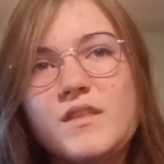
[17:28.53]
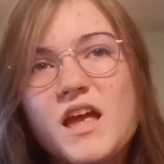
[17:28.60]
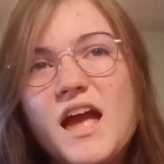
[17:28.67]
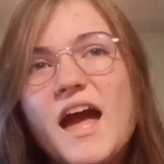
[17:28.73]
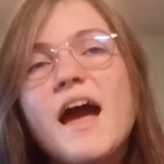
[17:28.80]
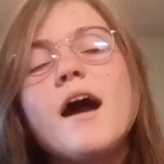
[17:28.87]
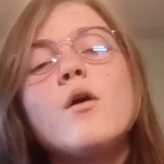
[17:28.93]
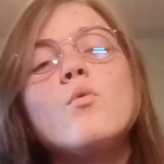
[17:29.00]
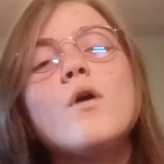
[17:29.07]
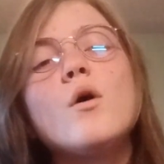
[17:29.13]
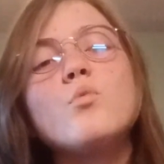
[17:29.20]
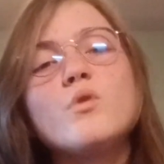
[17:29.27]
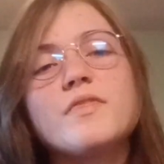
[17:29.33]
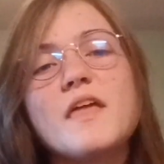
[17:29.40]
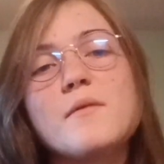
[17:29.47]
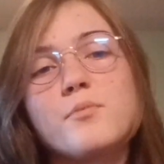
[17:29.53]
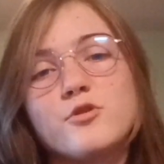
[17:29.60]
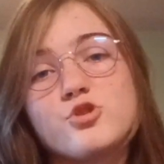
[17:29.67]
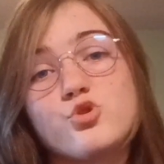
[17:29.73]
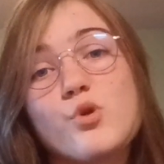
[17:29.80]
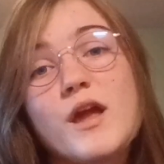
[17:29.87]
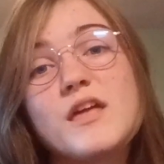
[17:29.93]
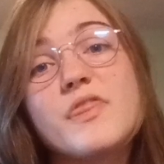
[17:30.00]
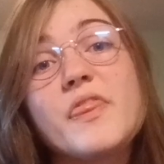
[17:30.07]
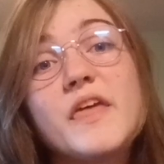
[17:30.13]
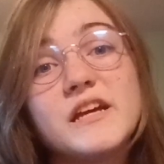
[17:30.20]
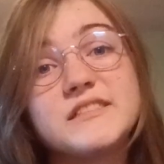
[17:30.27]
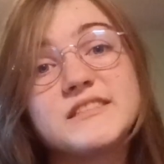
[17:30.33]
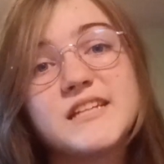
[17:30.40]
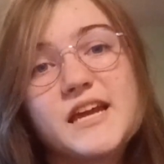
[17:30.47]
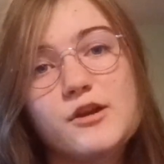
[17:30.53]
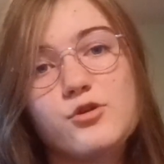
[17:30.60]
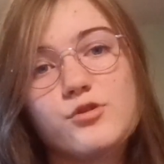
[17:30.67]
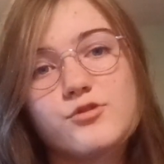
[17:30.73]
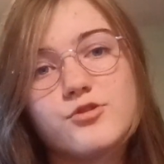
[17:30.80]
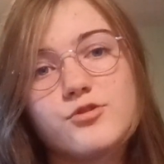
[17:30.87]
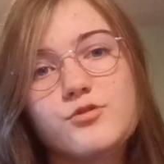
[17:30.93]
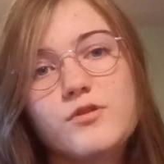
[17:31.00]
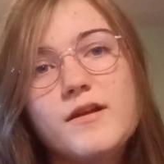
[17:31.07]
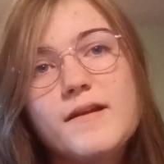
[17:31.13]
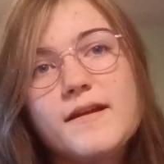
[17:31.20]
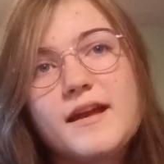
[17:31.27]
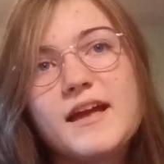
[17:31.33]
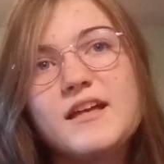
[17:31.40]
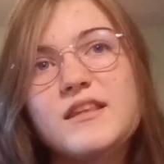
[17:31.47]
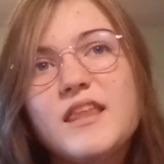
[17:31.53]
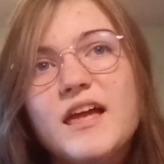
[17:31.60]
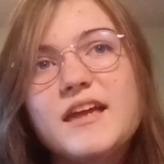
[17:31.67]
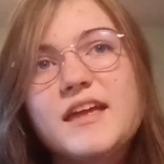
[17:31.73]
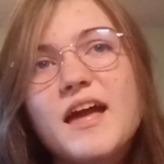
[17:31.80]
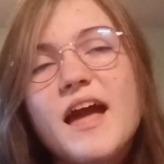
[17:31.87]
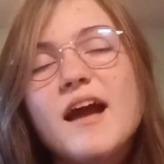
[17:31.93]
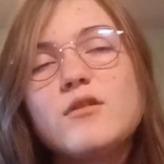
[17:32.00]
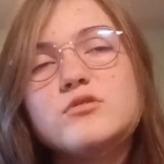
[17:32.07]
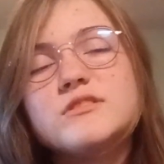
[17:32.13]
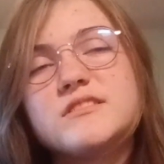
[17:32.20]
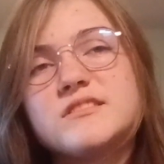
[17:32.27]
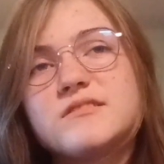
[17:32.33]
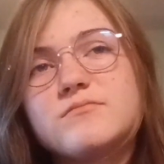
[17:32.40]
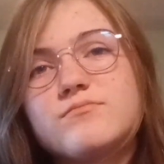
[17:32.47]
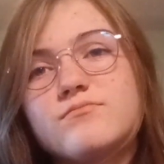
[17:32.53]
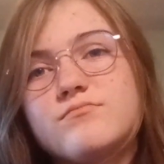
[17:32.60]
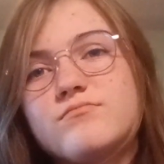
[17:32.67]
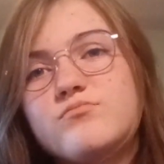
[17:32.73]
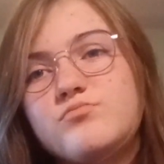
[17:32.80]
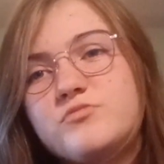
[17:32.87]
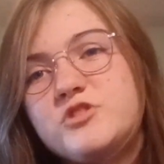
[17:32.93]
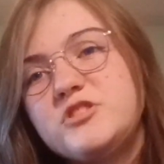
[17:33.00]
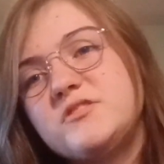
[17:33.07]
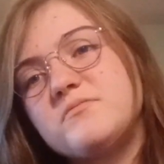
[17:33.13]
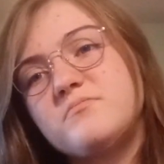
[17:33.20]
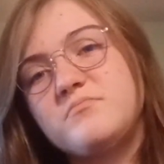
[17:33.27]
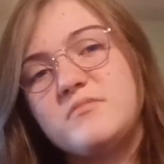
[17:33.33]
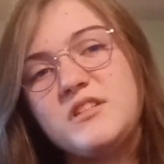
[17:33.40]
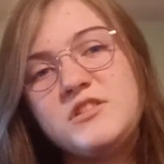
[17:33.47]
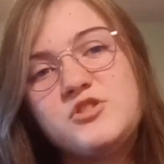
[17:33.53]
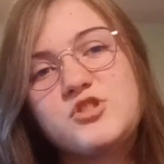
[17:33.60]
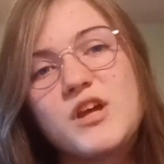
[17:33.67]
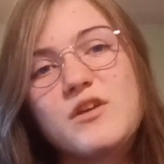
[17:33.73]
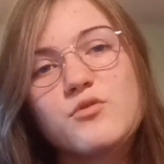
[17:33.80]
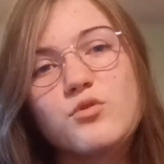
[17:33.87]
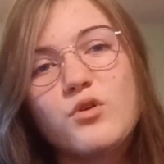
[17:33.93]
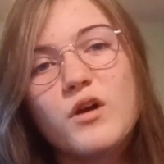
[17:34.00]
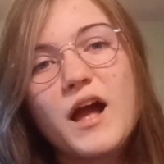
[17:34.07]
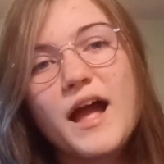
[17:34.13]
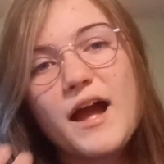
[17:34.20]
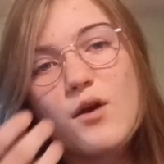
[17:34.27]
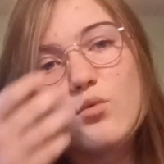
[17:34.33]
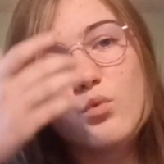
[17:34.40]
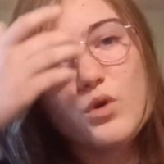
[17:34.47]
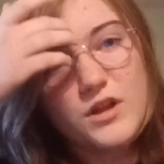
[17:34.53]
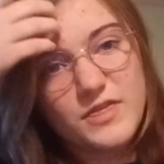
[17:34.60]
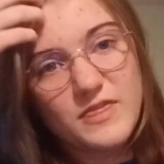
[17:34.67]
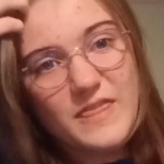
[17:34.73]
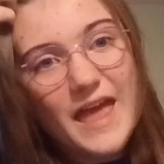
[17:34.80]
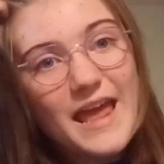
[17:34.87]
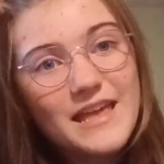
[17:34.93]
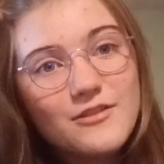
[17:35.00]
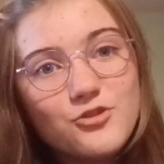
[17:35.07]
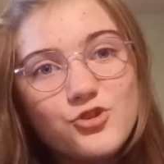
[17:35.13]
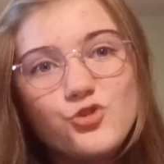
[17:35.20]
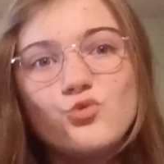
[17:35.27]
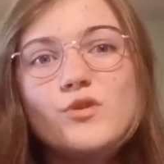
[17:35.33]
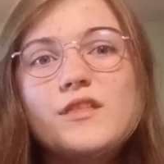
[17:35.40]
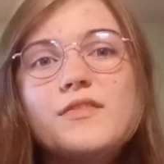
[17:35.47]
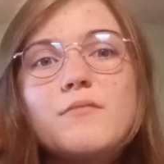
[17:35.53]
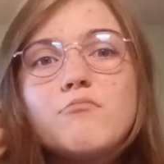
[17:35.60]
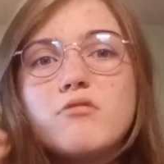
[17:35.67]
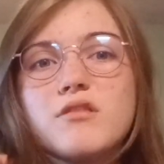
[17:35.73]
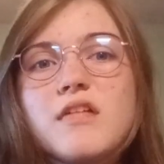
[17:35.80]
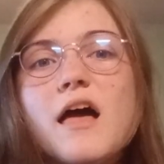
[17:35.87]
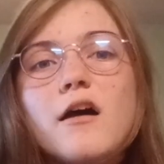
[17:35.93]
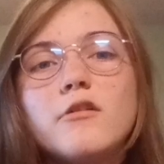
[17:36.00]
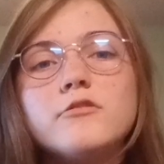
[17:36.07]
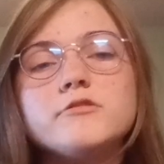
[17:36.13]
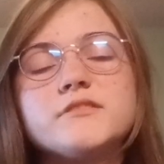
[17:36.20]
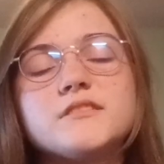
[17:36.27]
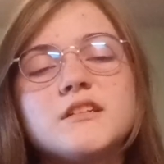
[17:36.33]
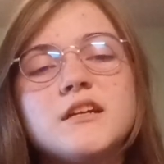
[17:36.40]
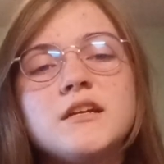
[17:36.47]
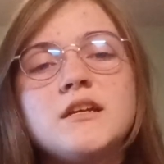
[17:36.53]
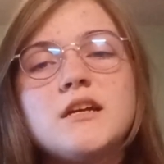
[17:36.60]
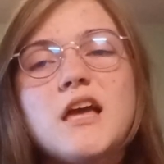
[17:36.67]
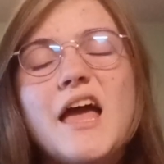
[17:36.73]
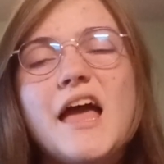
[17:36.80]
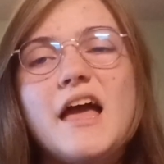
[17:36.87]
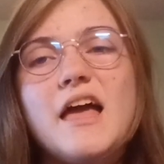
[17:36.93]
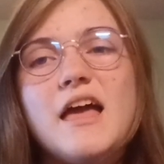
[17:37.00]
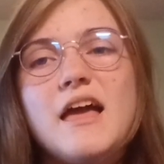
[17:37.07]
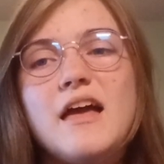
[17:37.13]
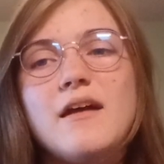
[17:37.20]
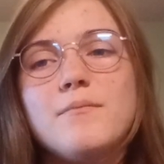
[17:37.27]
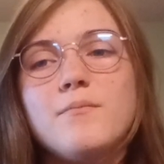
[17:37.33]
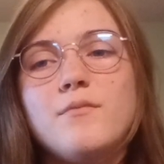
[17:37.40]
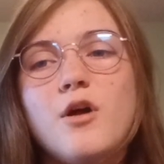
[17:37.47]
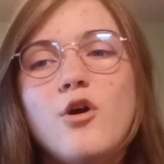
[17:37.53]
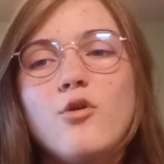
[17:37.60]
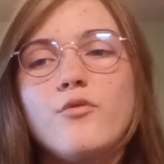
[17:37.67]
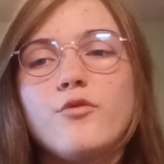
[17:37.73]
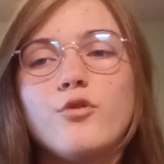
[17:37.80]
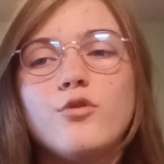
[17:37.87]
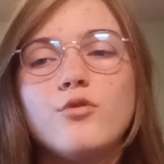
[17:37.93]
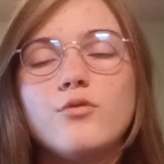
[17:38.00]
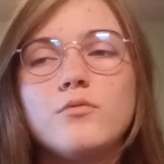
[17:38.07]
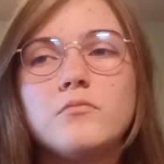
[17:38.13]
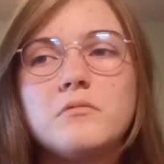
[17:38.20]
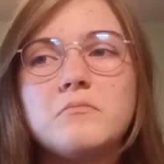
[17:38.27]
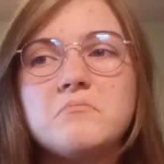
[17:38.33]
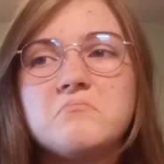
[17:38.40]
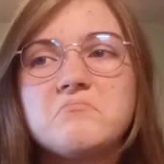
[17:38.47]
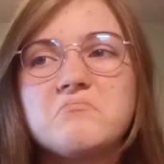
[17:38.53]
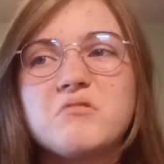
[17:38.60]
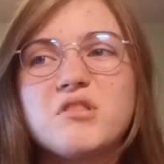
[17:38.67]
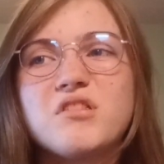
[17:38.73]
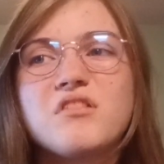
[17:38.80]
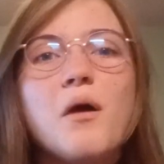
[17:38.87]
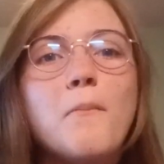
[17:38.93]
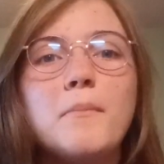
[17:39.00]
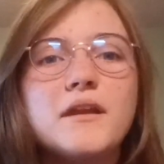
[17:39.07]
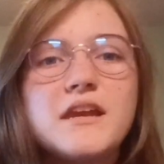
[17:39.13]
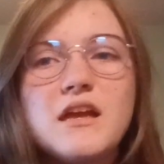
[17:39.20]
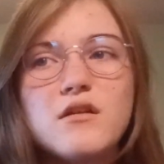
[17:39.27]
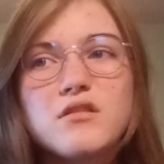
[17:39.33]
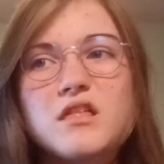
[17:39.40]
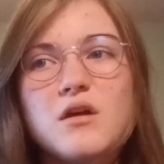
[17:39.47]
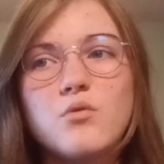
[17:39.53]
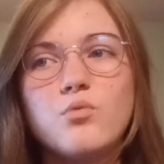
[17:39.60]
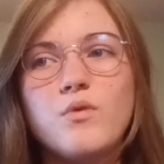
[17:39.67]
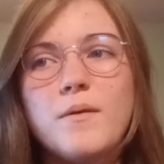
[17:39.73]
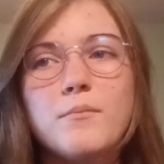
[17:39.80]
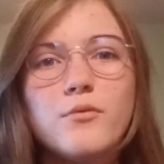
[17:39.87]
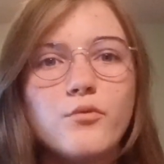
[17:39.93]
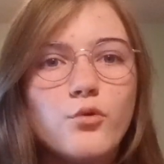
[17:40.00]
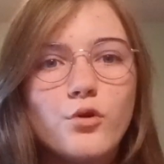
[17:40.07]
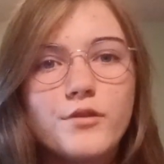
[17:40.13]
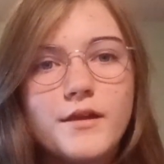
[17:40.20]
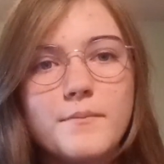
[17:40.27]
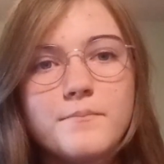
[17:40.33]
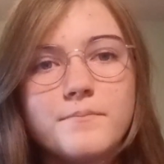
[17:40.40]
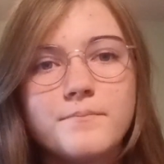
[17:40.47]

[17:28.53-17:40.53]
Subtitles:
how well would they portray this character? And like, how is, just in general, how would they do it themselves over somebody else that went before them?